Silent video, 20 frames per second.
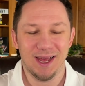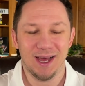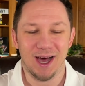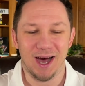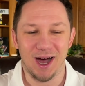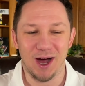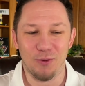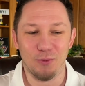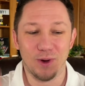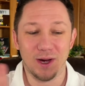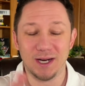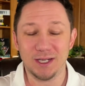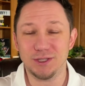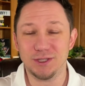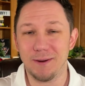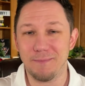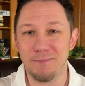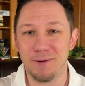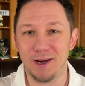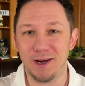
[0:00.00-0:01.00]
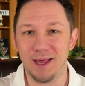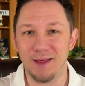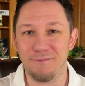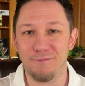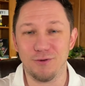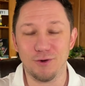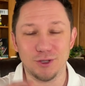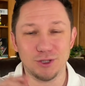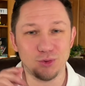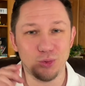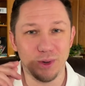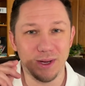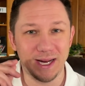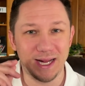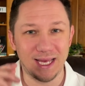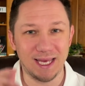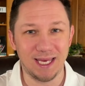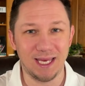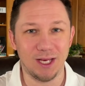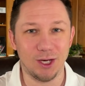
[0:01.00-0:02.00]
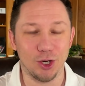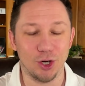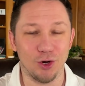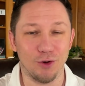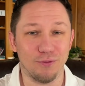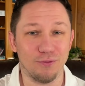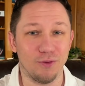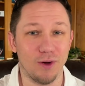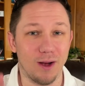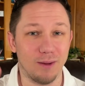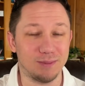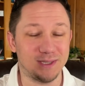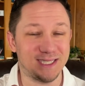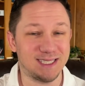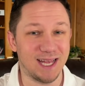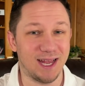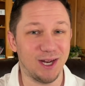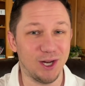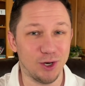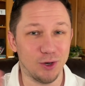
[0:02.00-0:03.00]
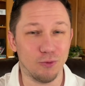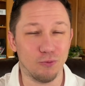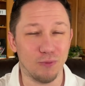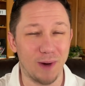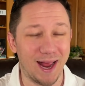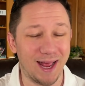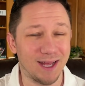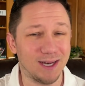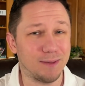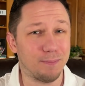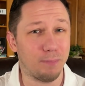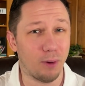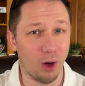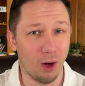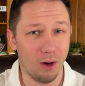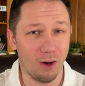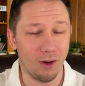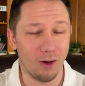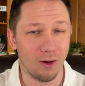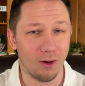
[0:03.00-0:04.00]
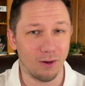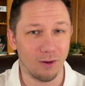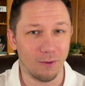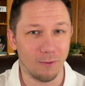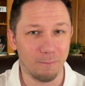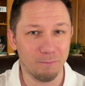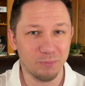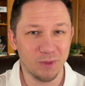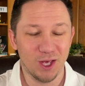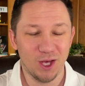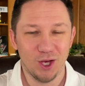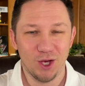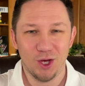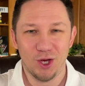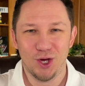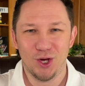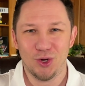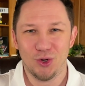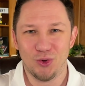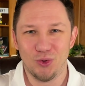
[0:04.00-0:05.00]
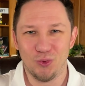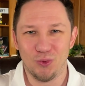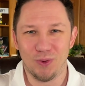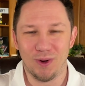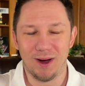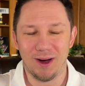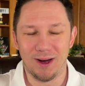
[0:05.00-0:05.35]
We're going to jump right in. First, we're going to hear from Senator Rand Paul, who